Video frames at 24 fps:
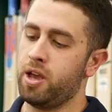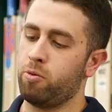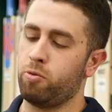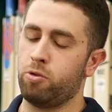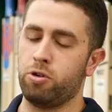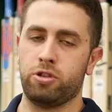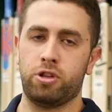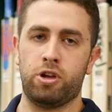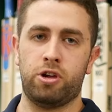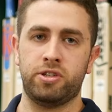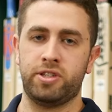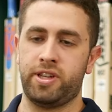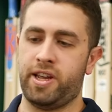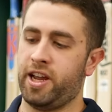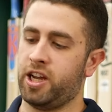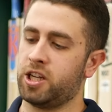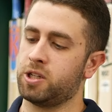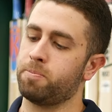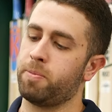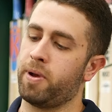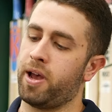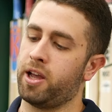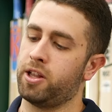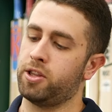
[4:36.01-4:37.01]
with those
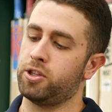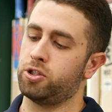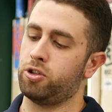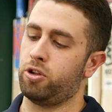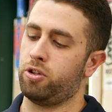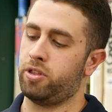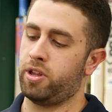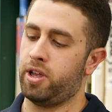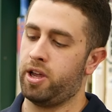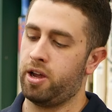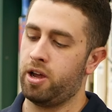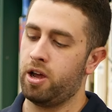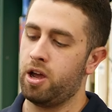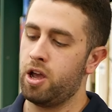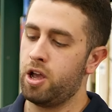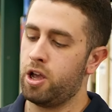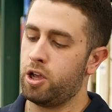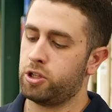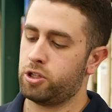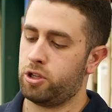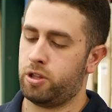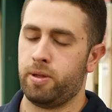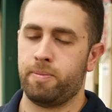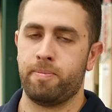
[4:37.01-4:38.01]
X patterns on there,
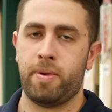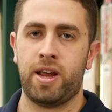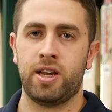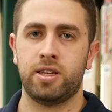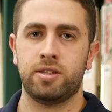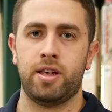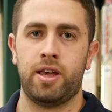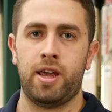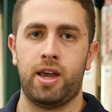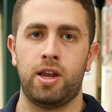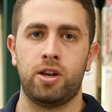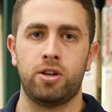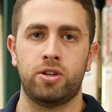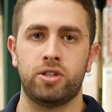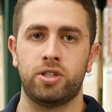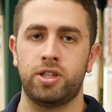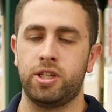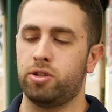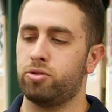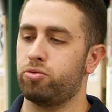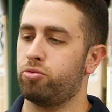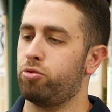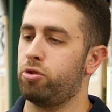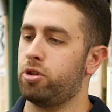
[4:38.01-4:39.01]
so that makes the hand
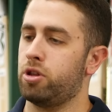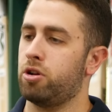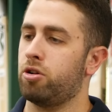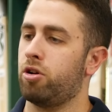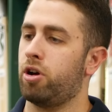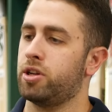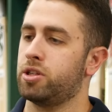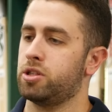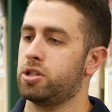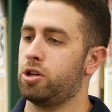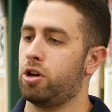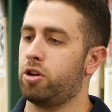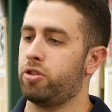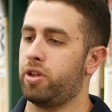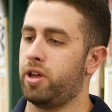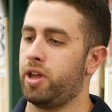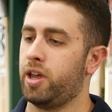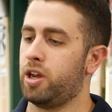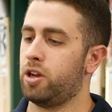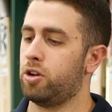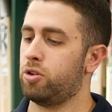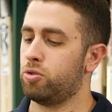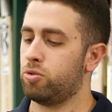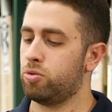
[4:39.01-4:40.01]
sits really nicely on the
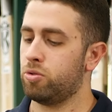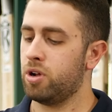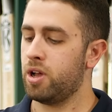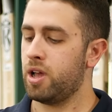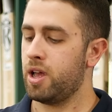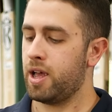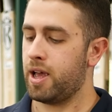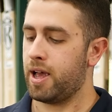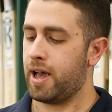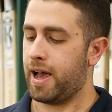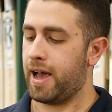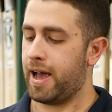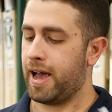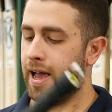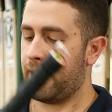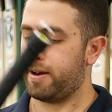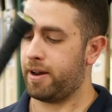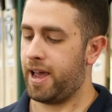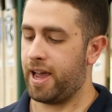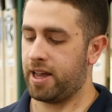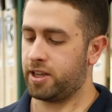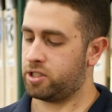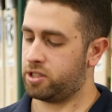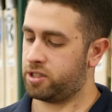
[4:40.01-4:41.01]
handle.
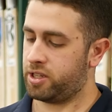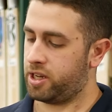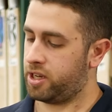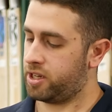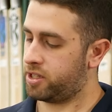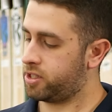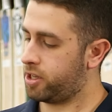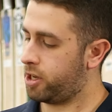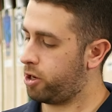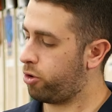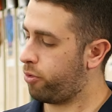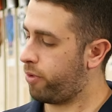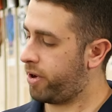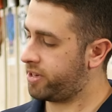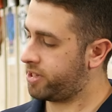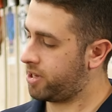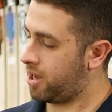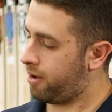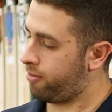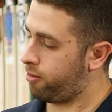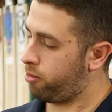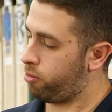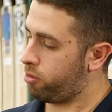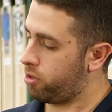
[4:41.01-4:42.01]
And as DSC always
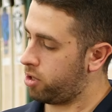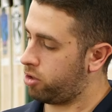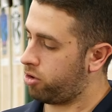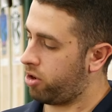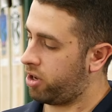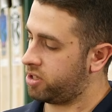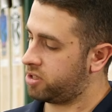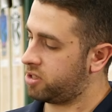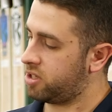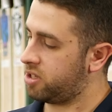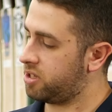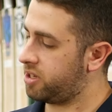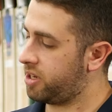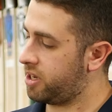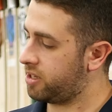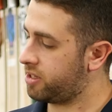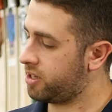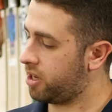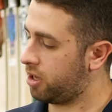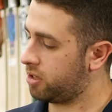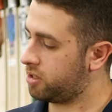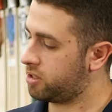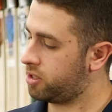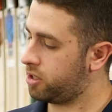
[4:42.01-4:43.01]
have, a really nicely
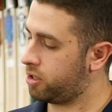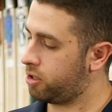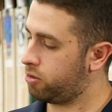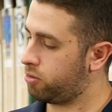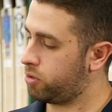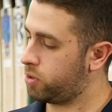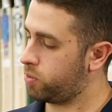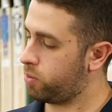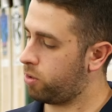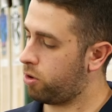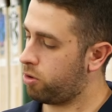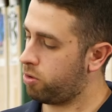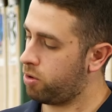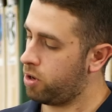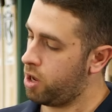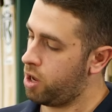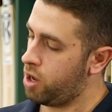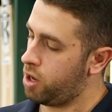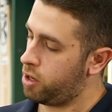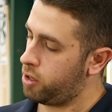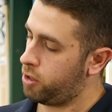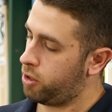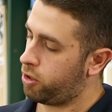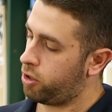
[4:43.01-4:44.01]
detailed sticker as well.
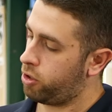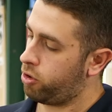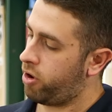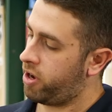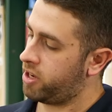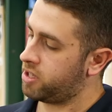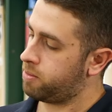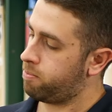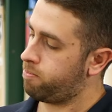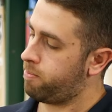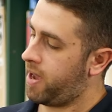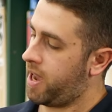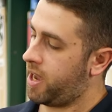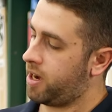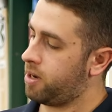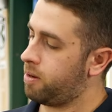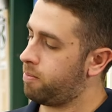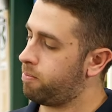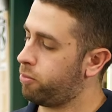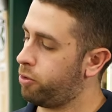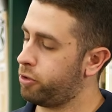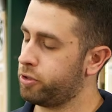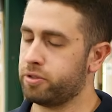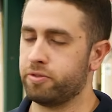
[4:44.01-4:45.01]
You got a nice matte
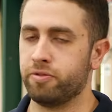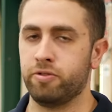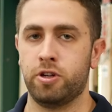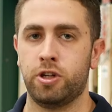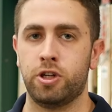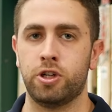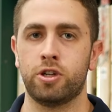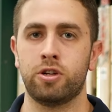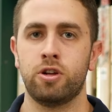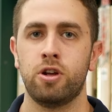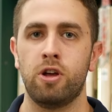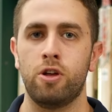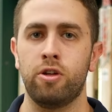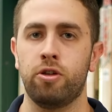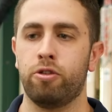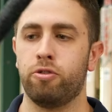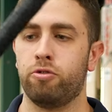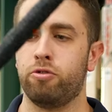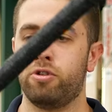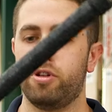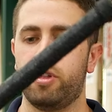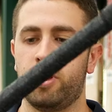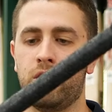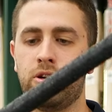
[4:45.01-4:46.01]
embossed finish
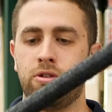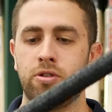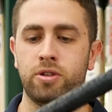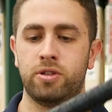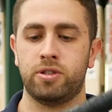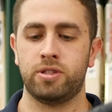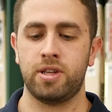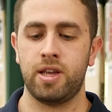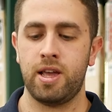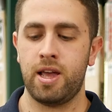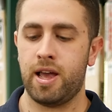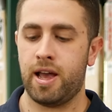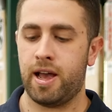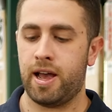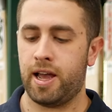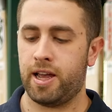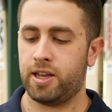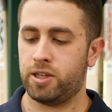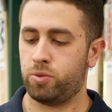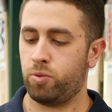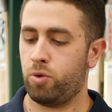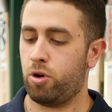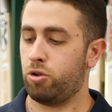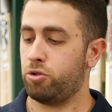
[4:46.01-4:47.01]
through there
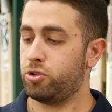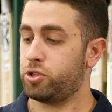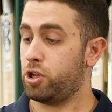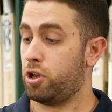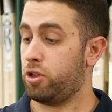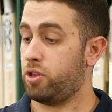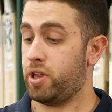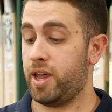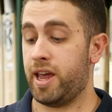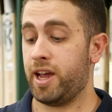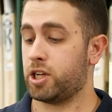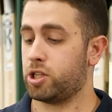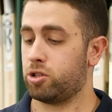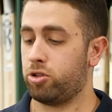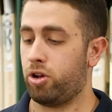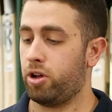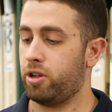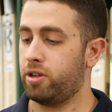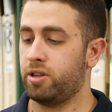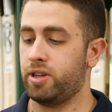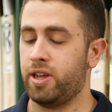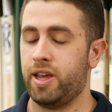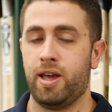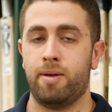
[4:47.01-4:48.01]
as well. So the
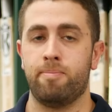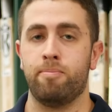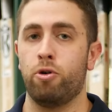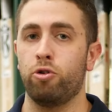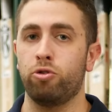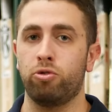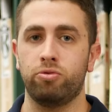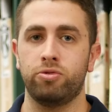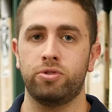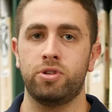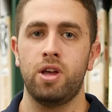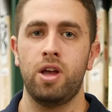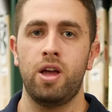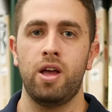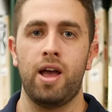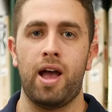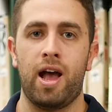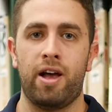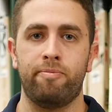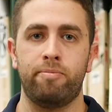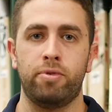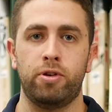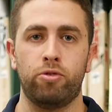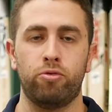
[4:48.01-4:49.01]
XLite, yeah, models
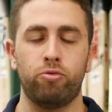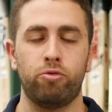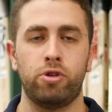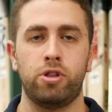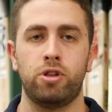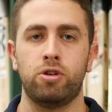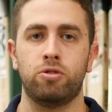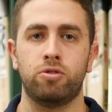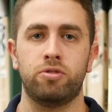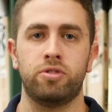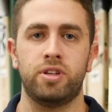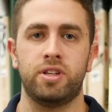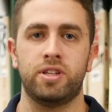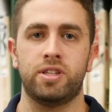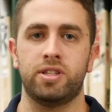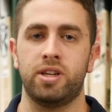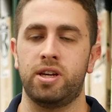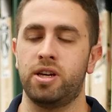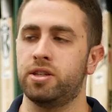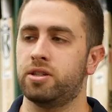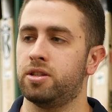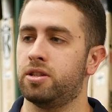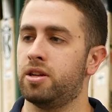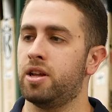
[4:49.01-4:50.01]
have been really good this
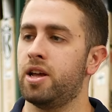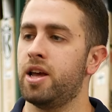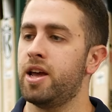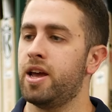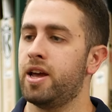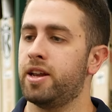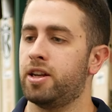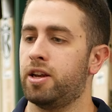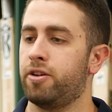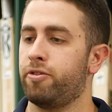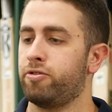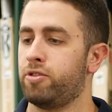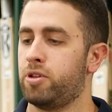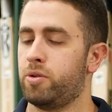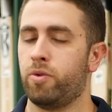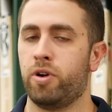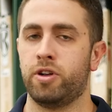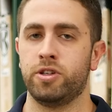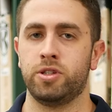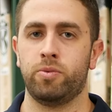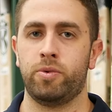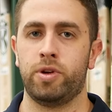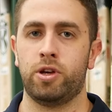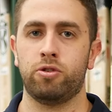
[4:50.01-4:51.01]
season. Definitely
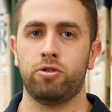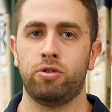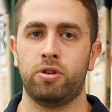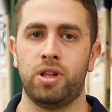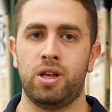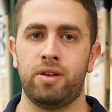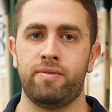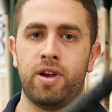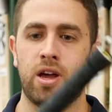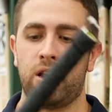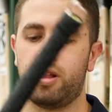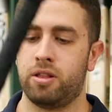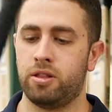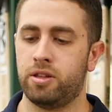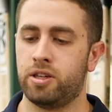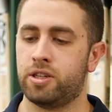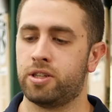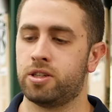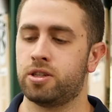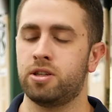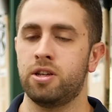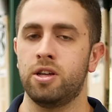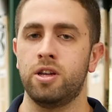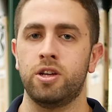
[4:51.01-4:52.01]
ones that we couldn't leave out of the
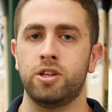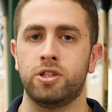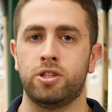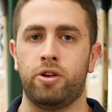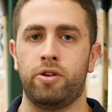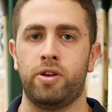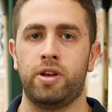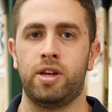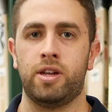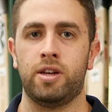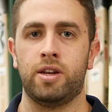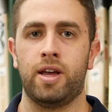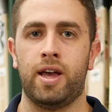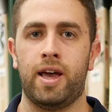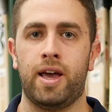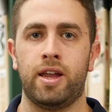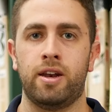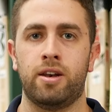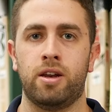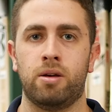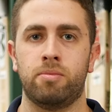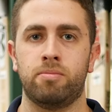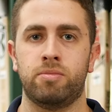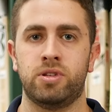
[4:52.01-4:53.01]
list. So in
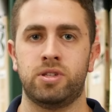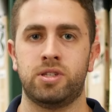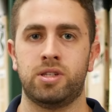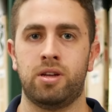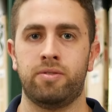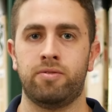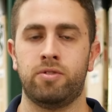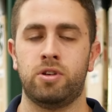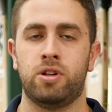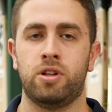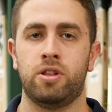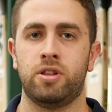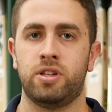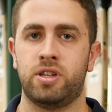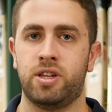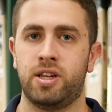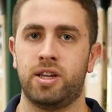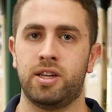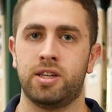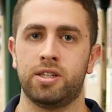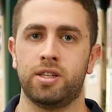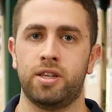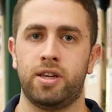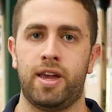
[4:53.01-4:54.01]
at number 7, the
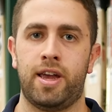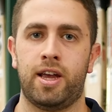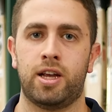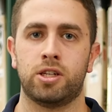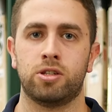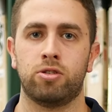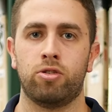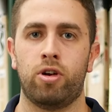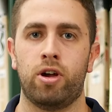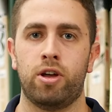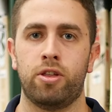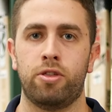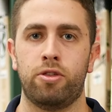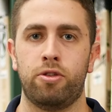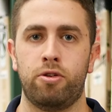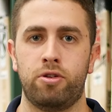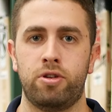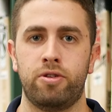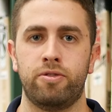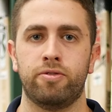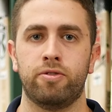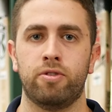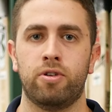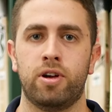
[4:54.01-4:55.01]
DSC XLite
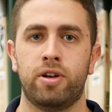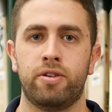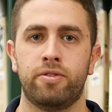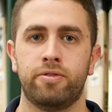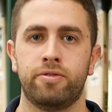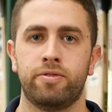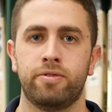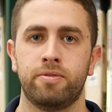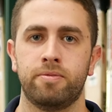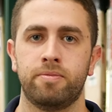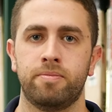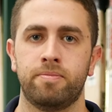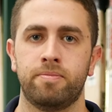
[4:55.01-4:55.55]
35.